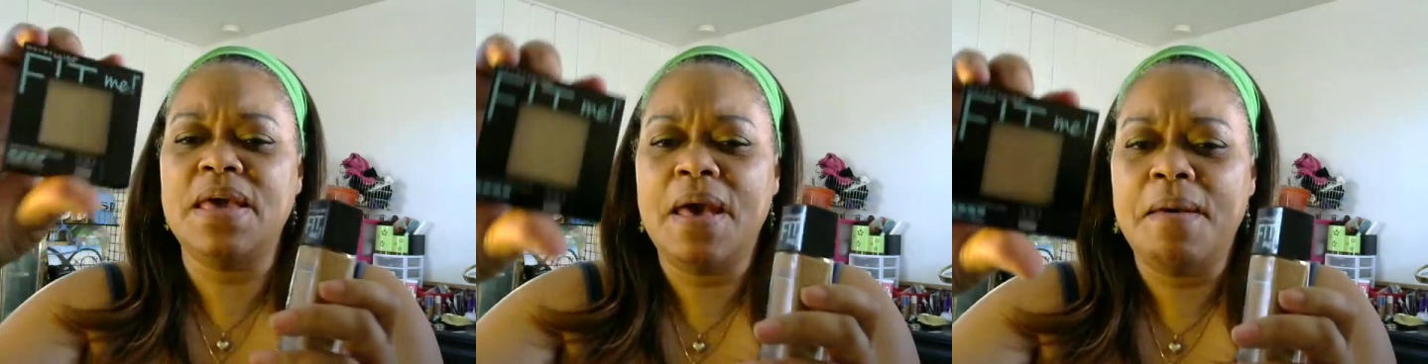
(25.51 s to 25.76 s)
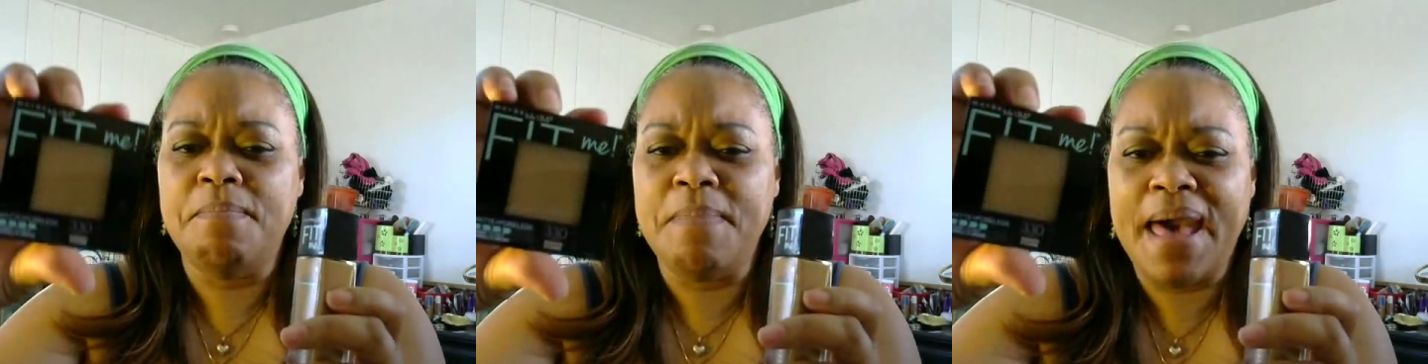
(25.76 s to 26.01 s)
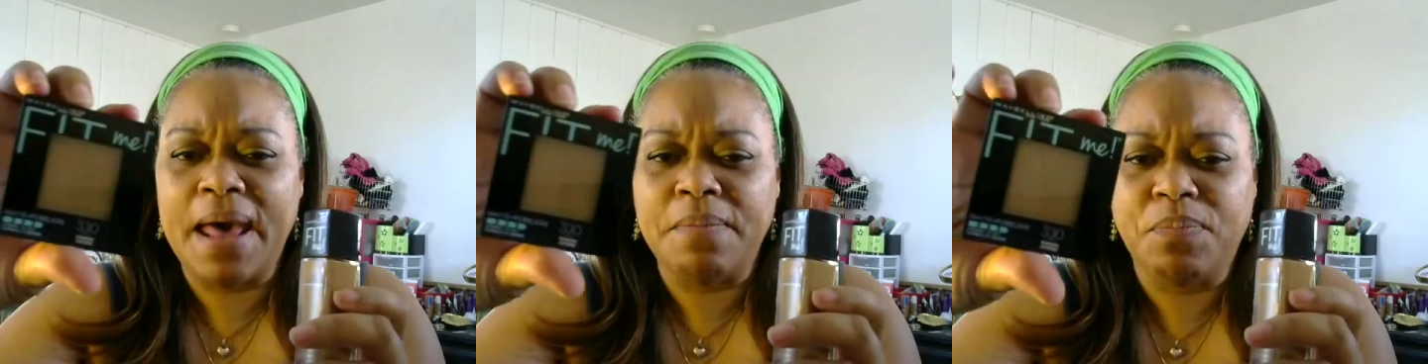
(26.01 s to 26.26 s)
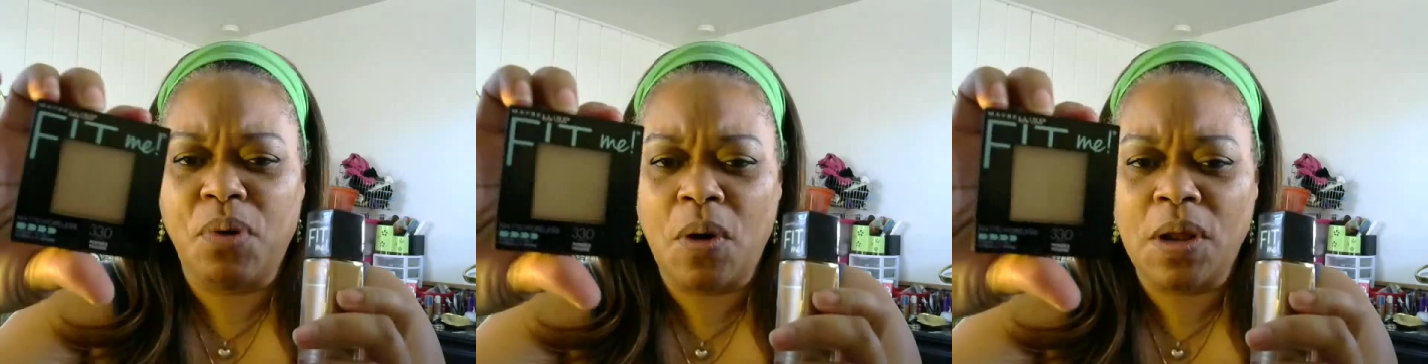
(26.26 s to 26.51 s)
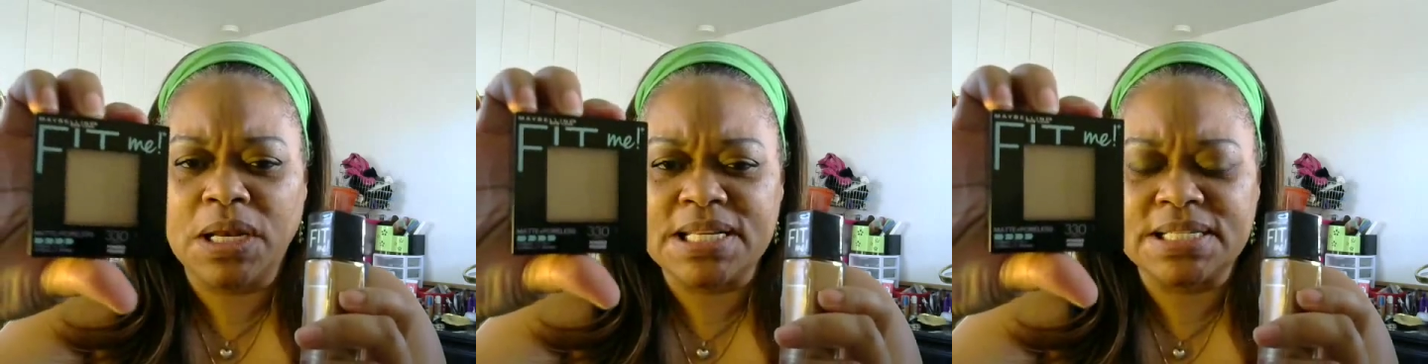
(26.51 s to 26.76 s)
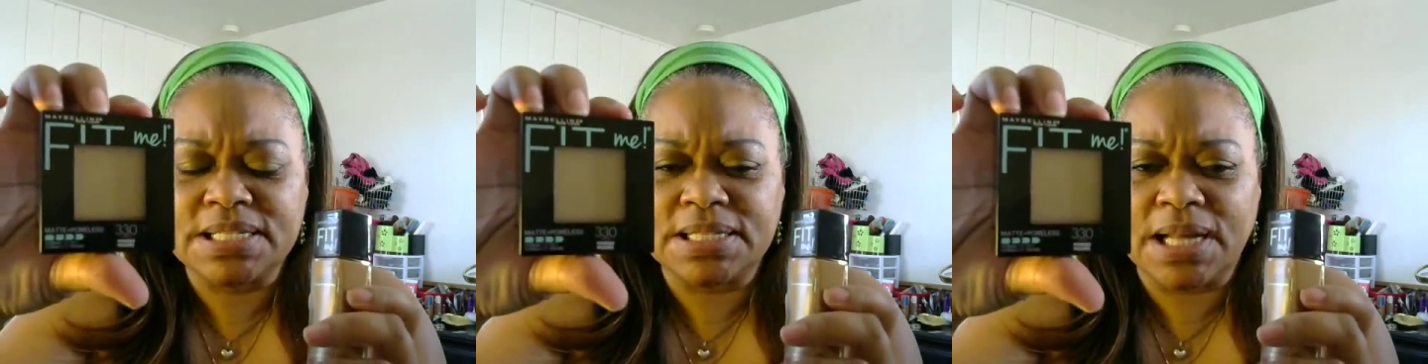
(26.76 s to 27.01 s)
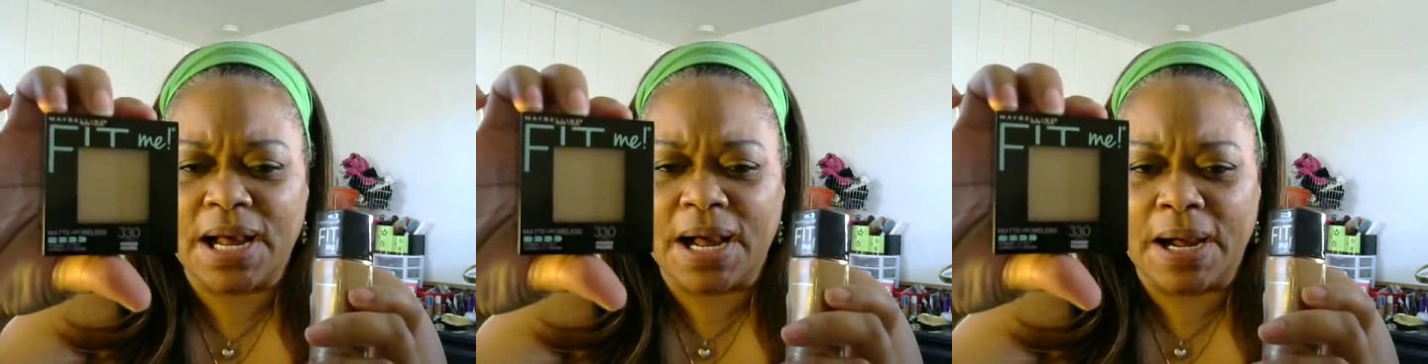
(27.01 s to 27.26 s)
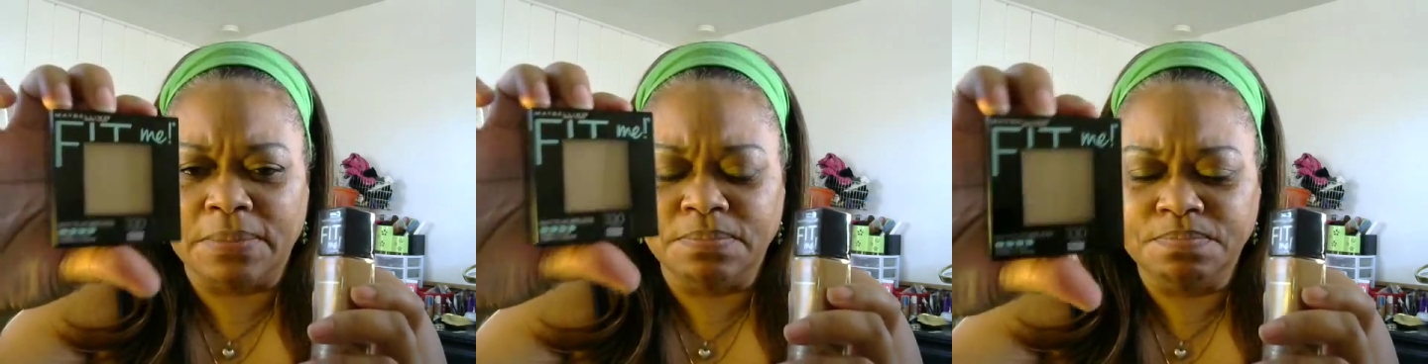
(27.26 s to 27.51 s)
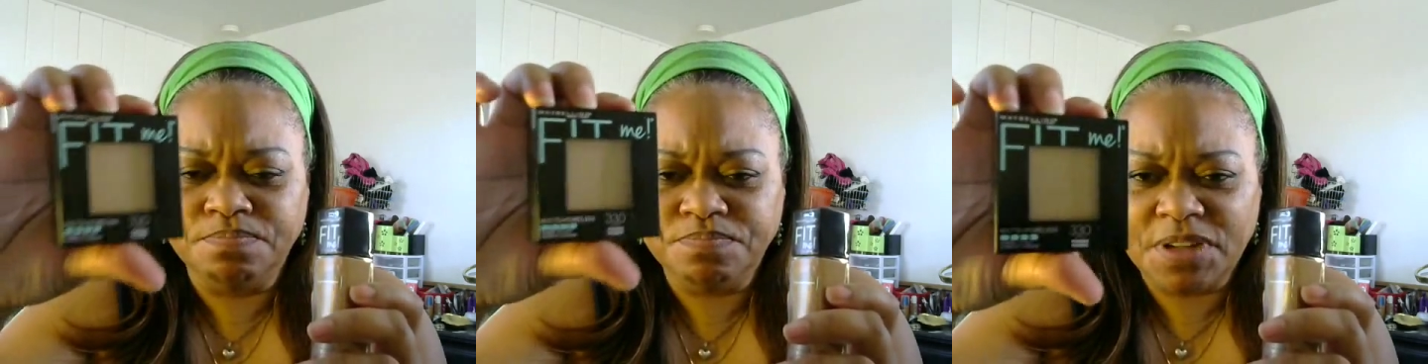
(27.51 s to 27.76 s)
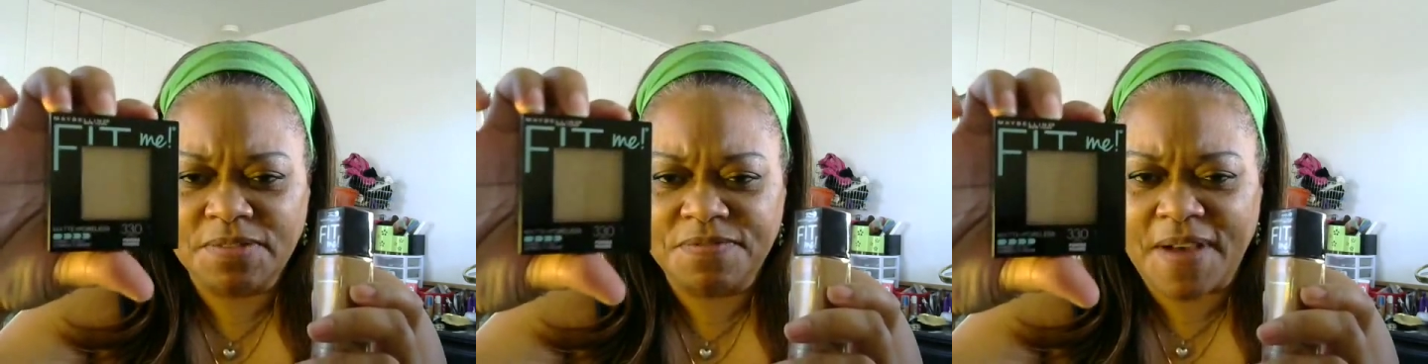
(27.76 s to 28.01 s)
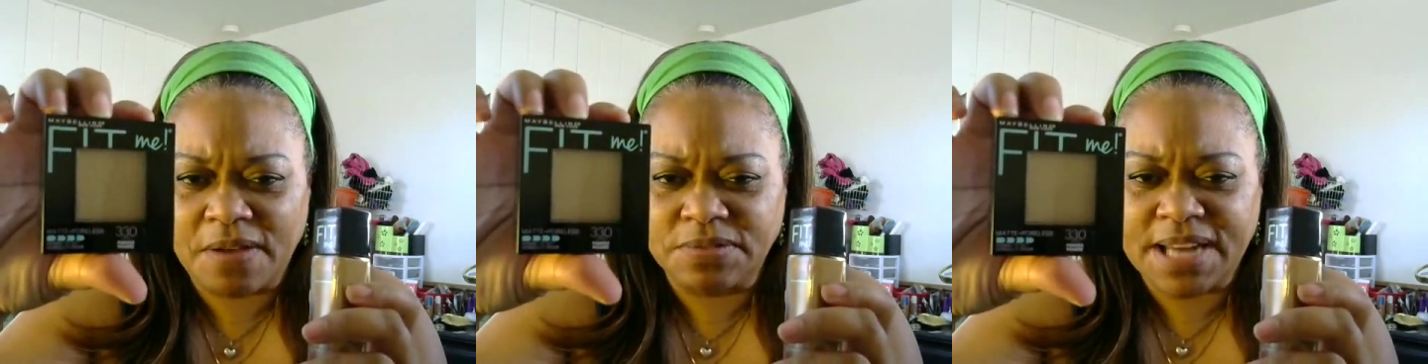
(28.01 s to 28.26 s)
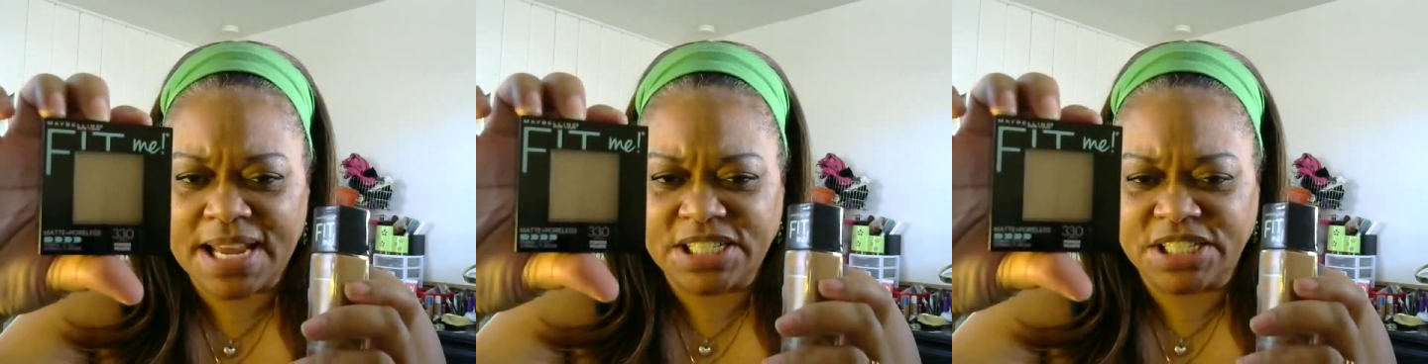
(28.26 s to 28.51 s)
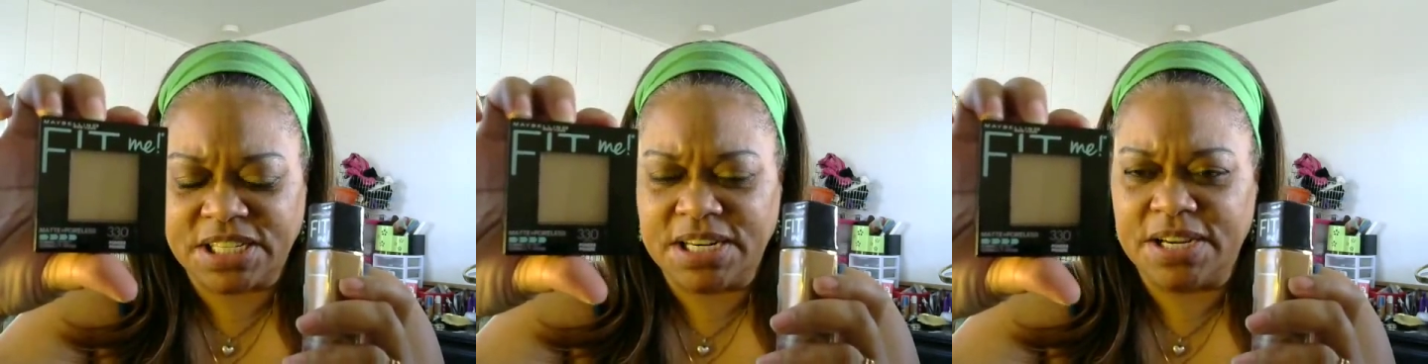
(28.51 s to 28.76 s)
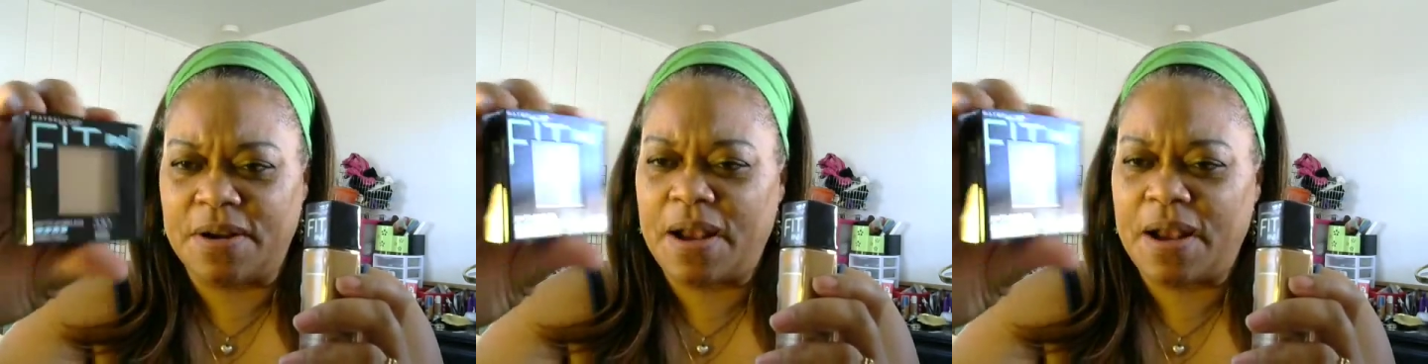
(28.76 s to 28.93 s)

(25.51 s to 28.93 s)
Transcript: Matte Poreless um, foundation here.